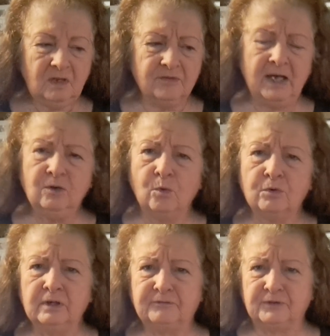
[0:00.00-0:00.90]
they
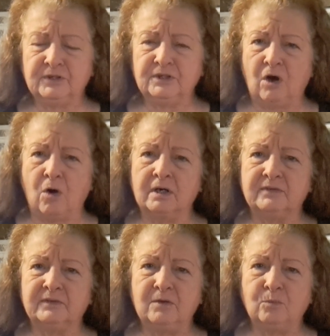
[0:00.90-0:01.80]
order it for the yard
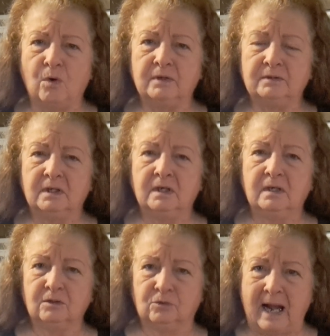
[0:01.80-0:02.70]
and they want
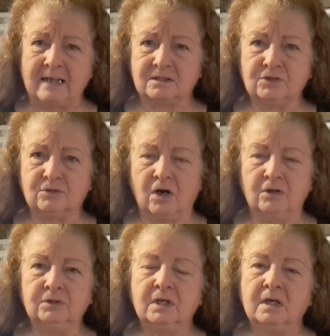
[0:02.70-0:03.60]
grass to
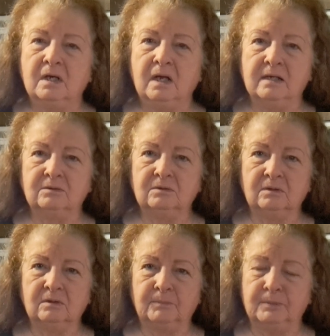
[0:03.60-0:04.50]
grow. And
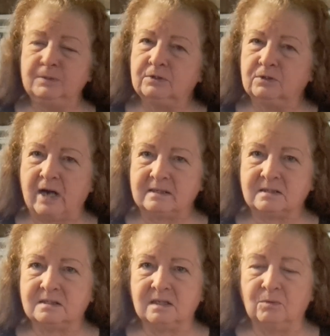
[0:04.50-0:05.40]
Bermuda grass
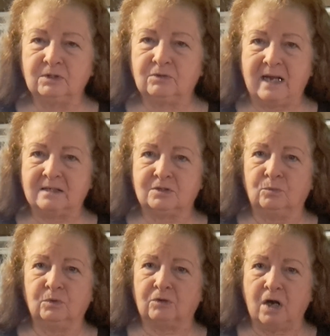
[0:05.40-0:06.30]
is the only grass that
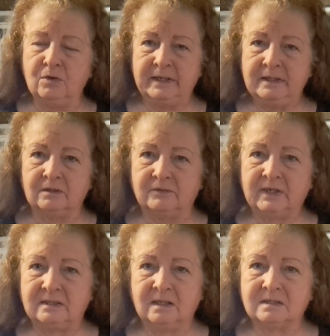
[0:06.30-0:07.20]
will grow here
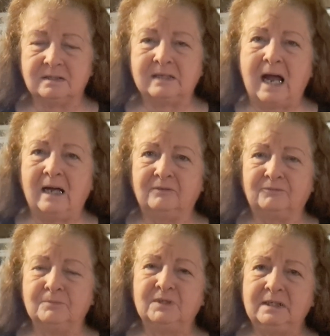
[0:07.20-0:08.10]
that doesn't die
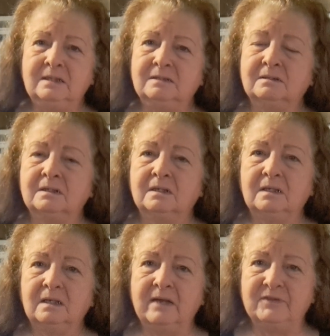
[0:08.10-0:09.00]
from the heat
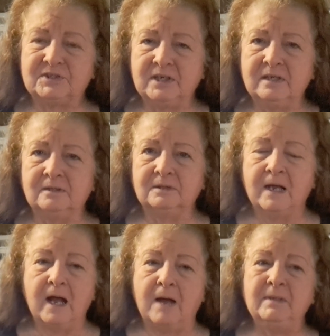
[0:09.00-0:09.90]
and the sun.
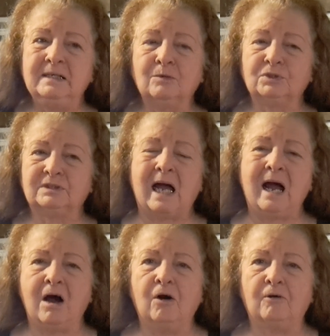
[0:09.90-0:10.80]
I mean, it will die
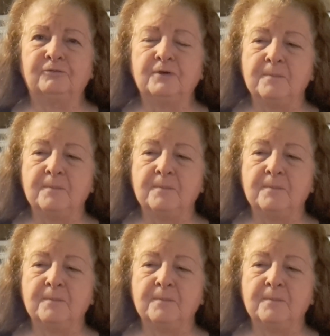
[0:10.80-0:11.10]
off